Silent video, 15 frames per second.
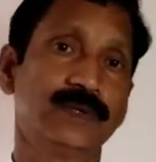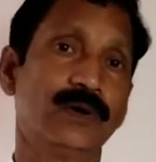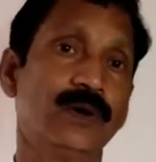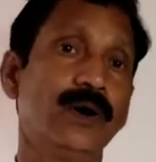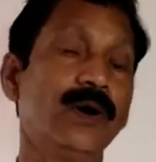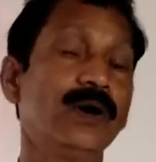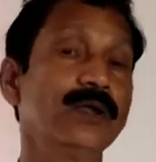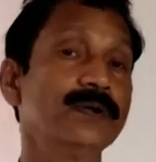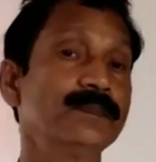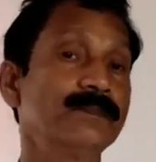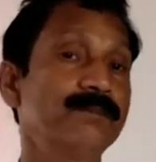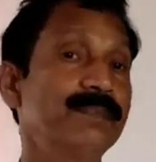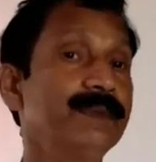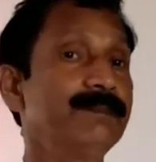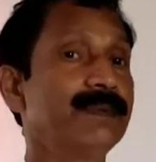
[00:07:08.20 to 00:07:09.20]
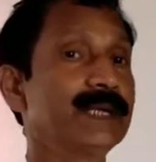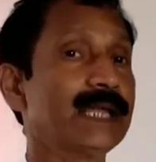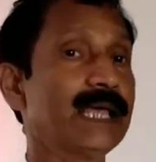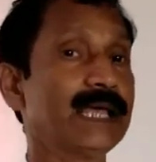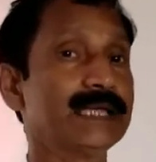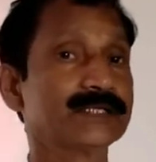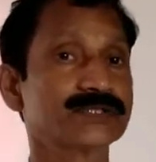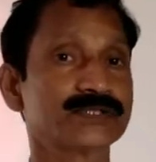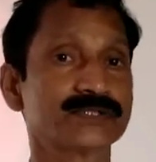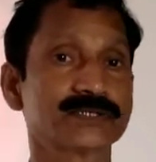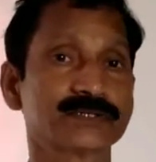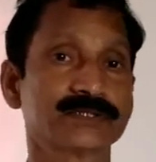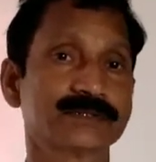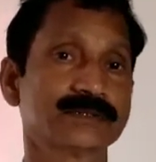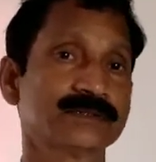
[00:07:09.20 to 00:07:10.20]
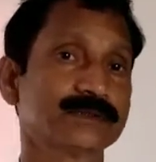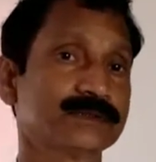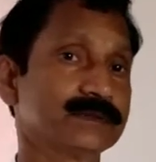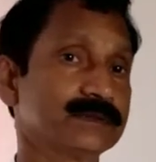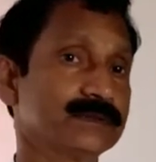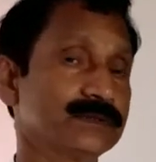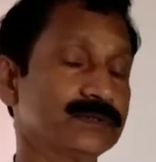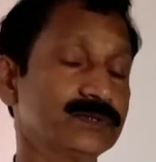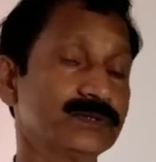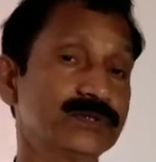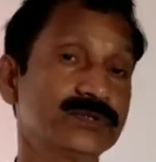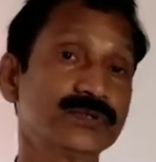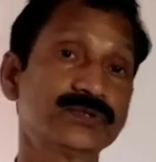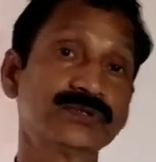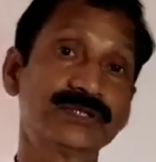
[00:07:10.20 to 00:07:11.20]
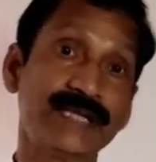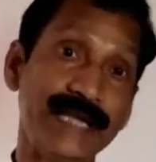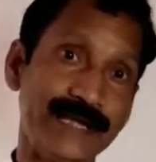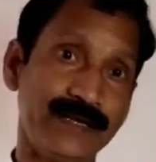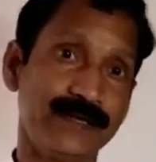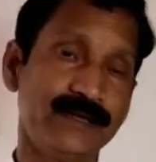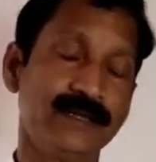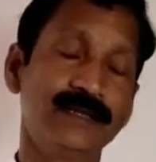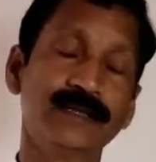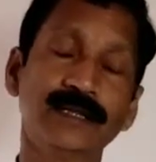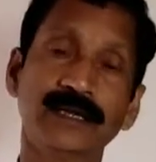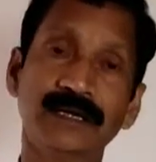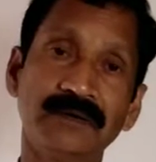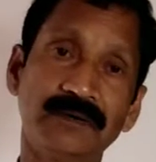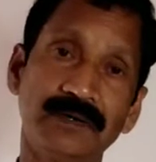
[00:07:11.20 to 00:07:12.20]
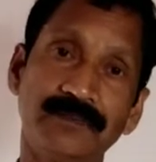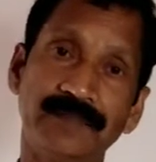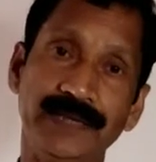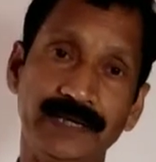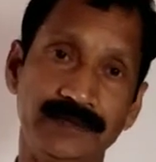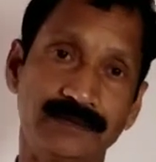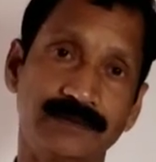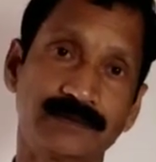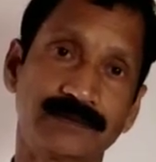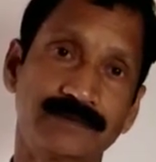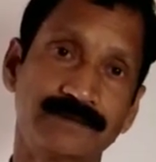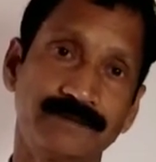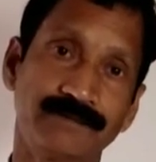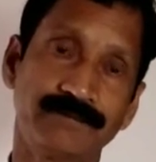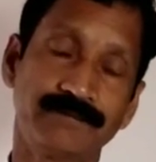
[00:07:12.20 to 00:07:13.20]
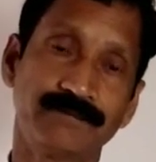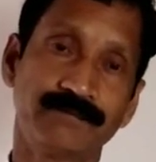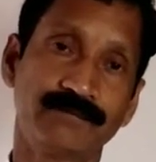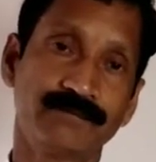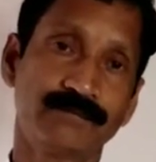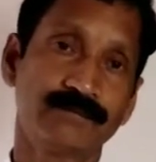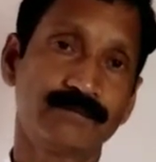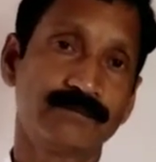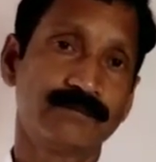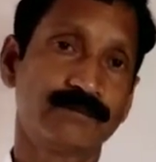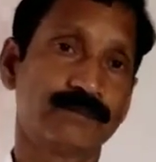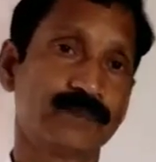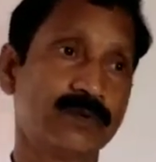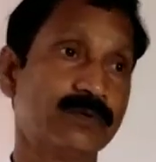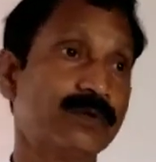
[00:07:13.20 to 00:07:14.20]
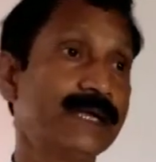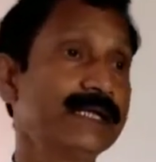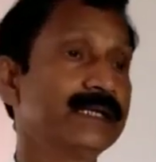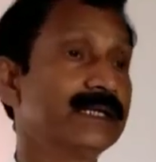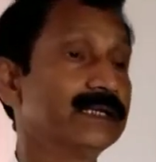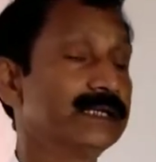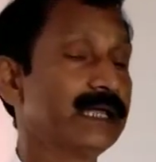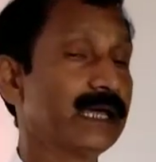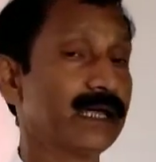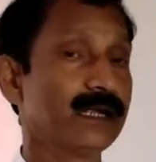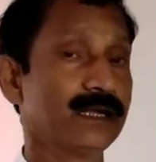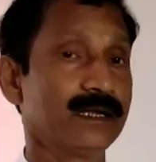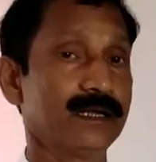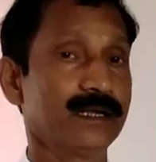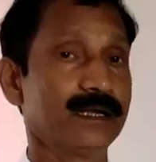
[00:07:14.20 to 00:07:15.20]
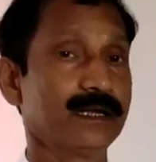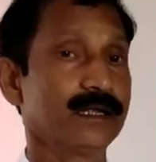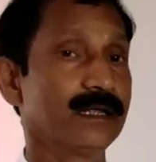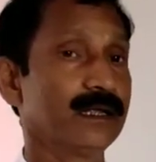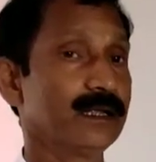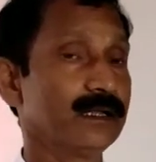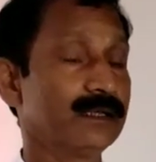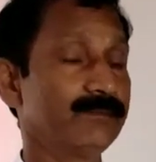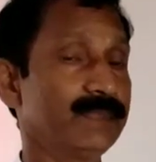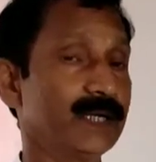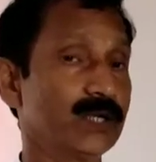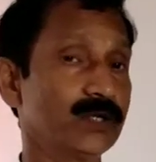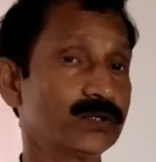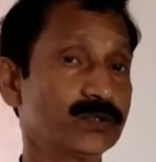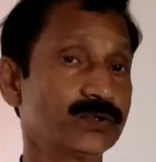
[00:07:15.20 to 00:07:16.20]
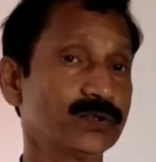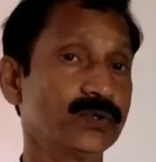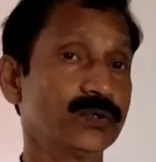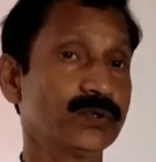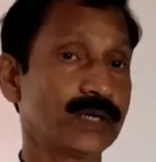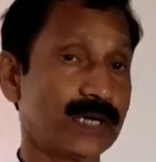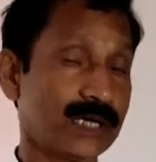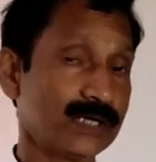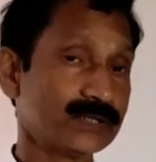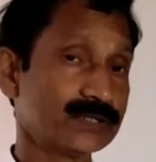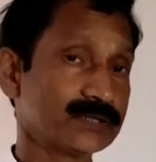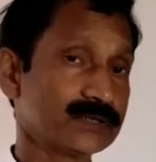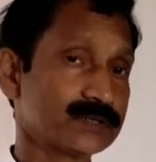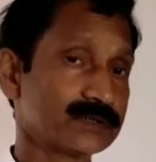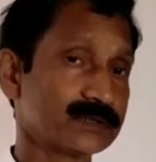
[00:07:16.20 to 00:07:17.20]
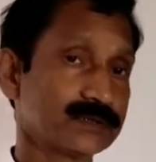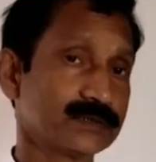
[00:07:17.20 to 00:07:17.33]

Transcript: All people has to say in the government, whether they belong to low caste,